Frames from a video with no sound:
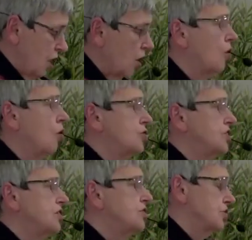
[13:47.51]

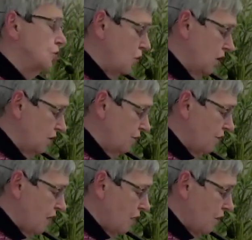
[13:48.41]
according to the will
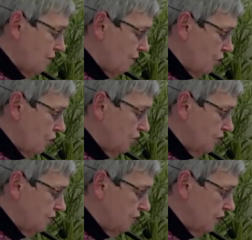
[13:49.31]
of our God
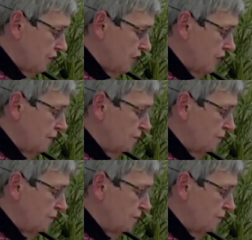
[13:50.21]
and Father,